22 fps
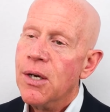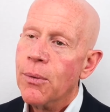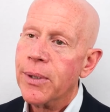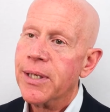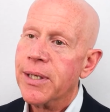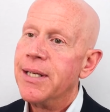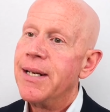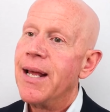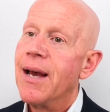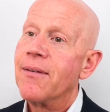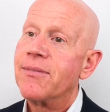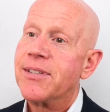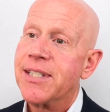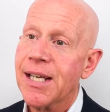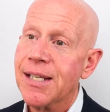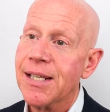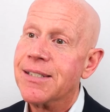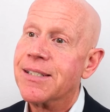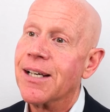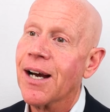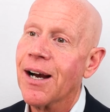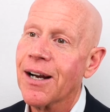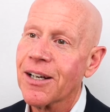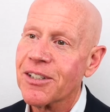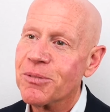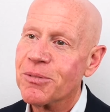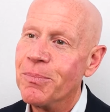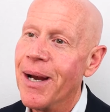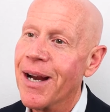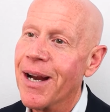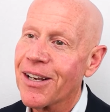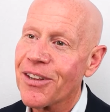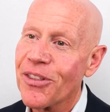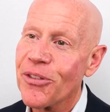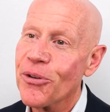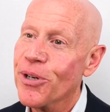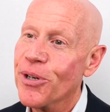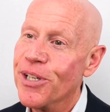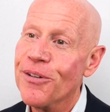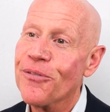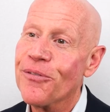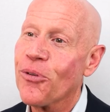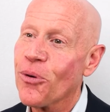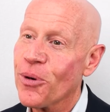We didn't have TED Talks back
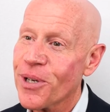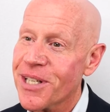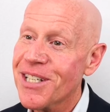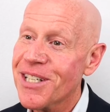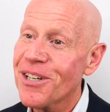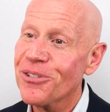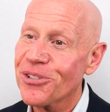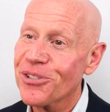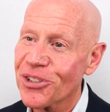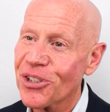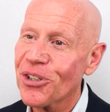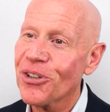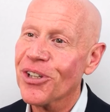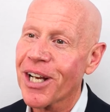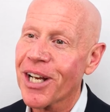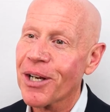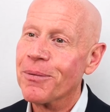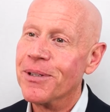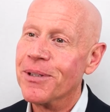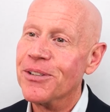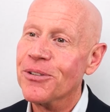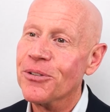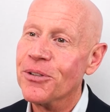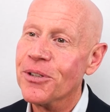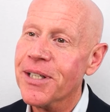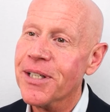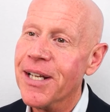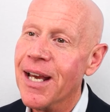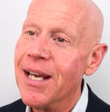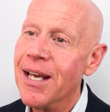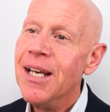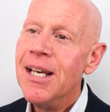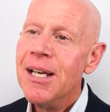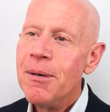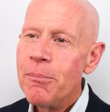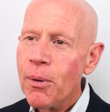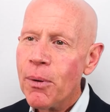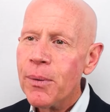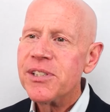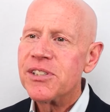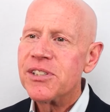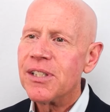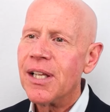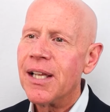30 and 40 years ago like we do today, but
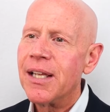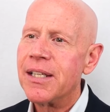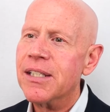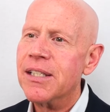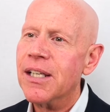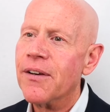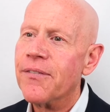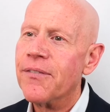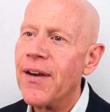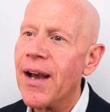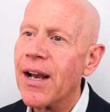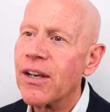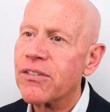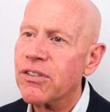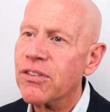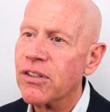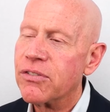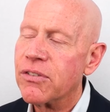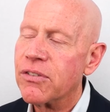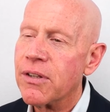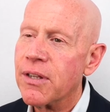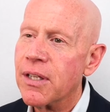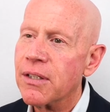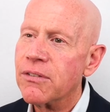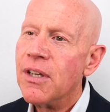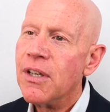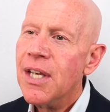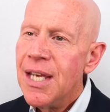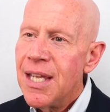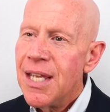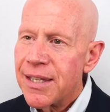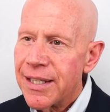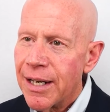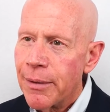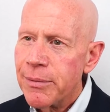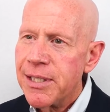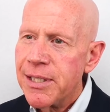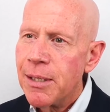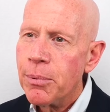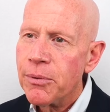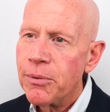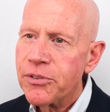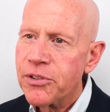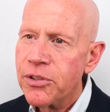we still had enough access to things that I was
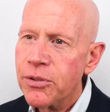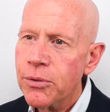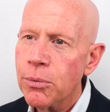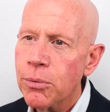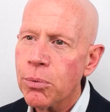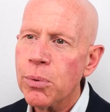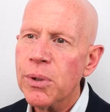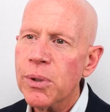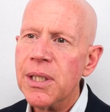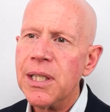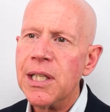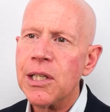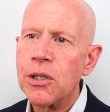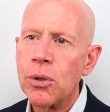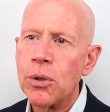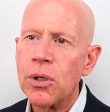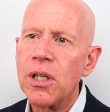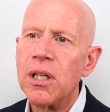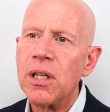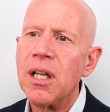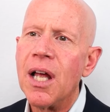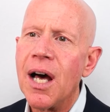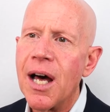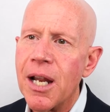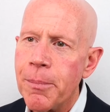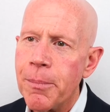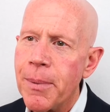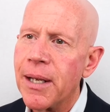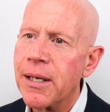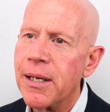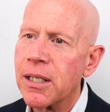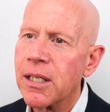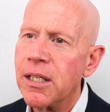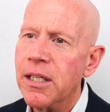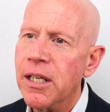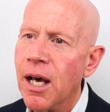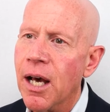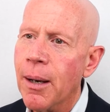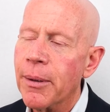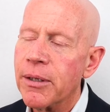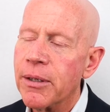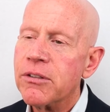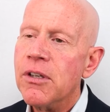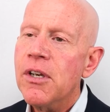able to really learn a lot about
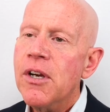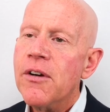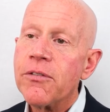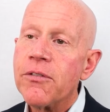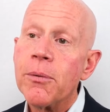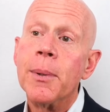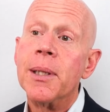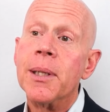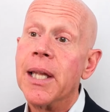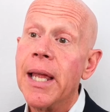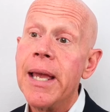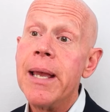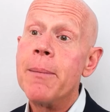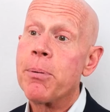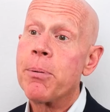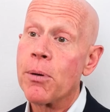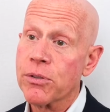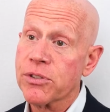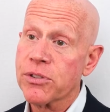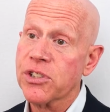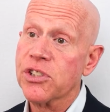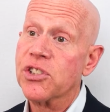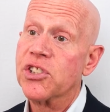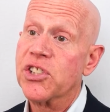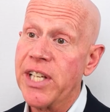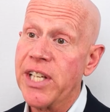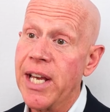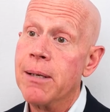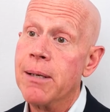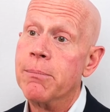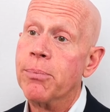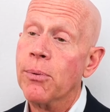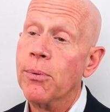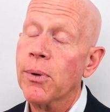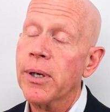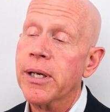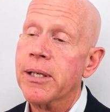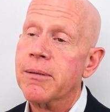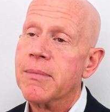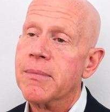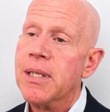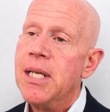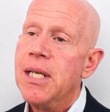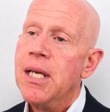economics from a layperson
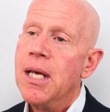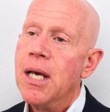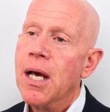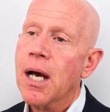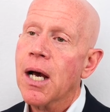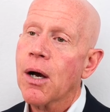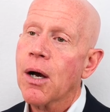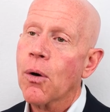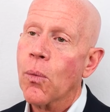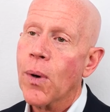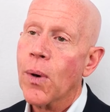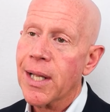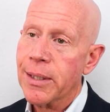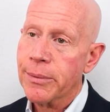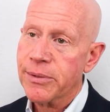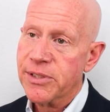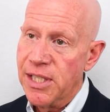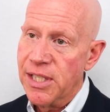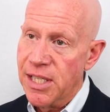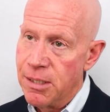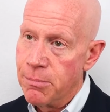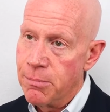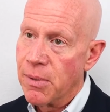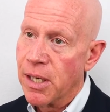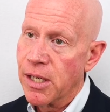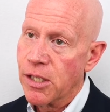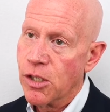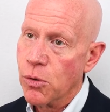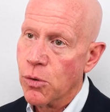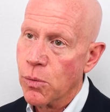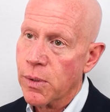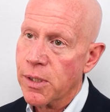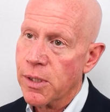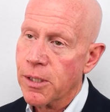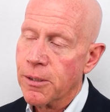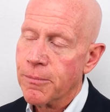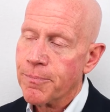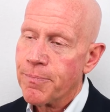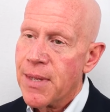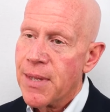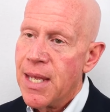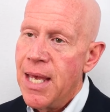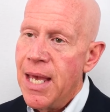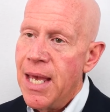standpoint while I was in my career.
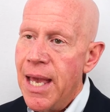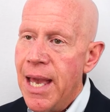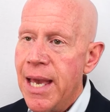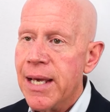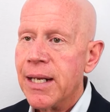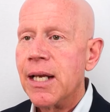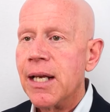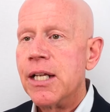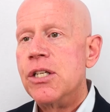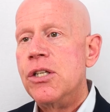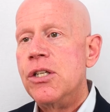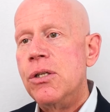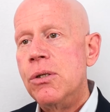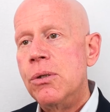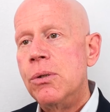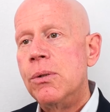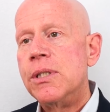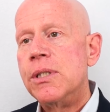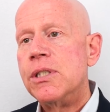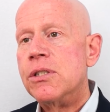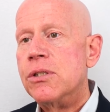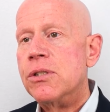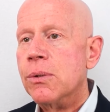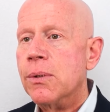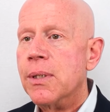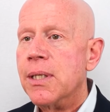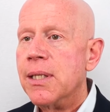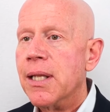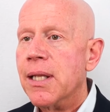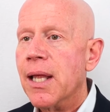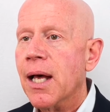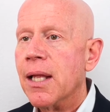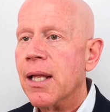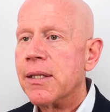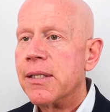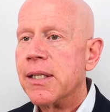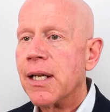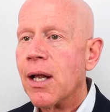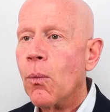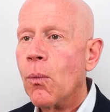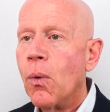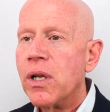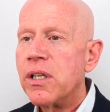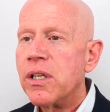And I knew in doing that
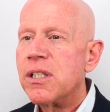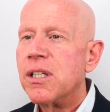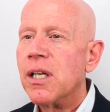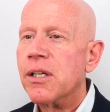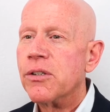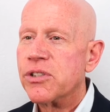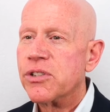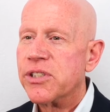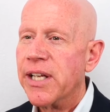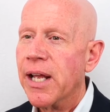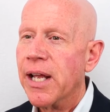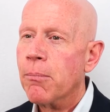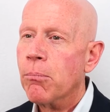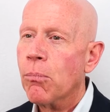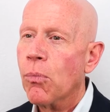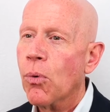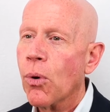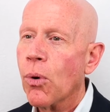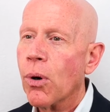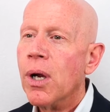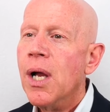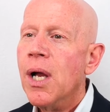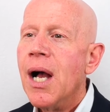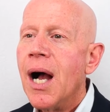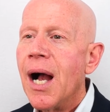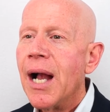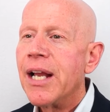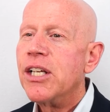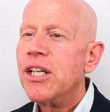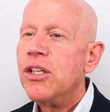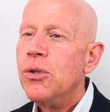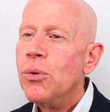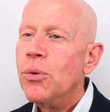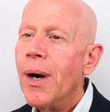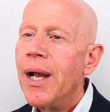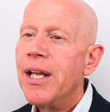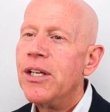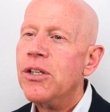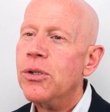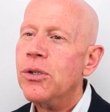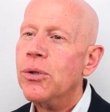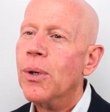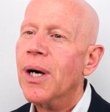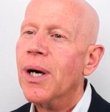I wanted to understand more. I knew
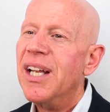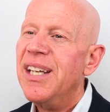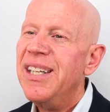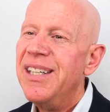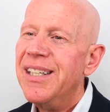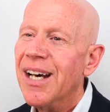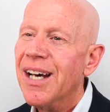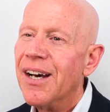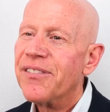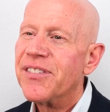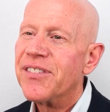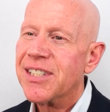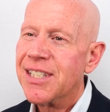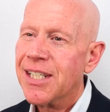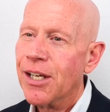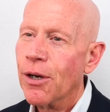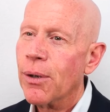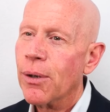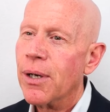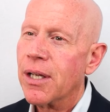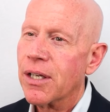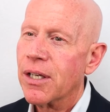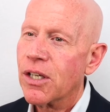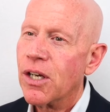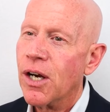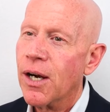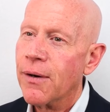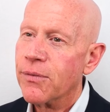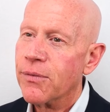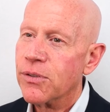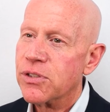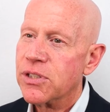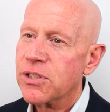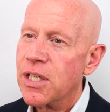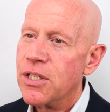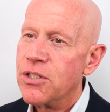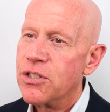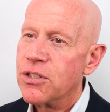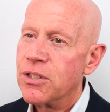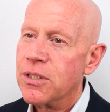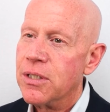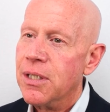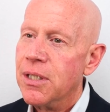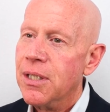enough to carry on a
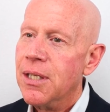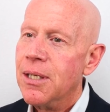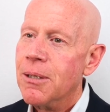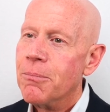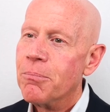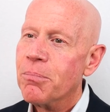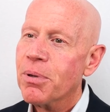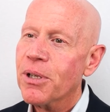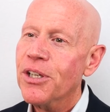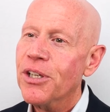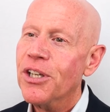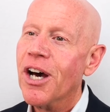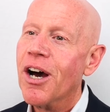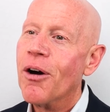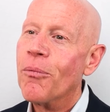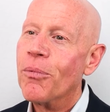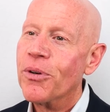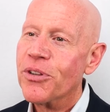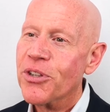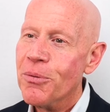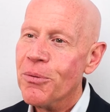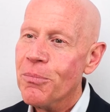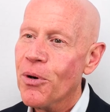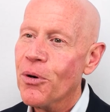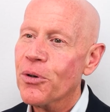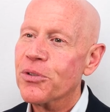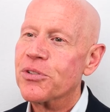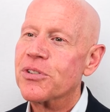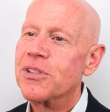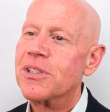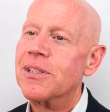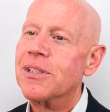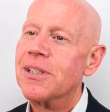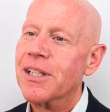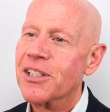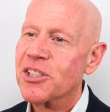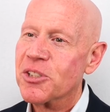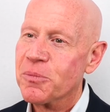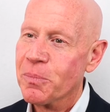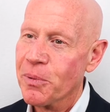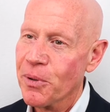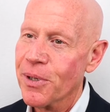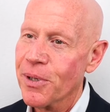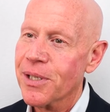conversation, but not with the most
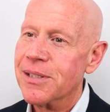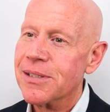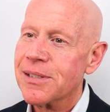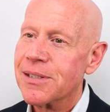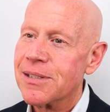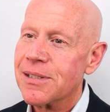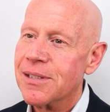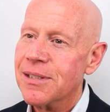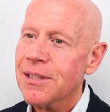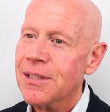experienced.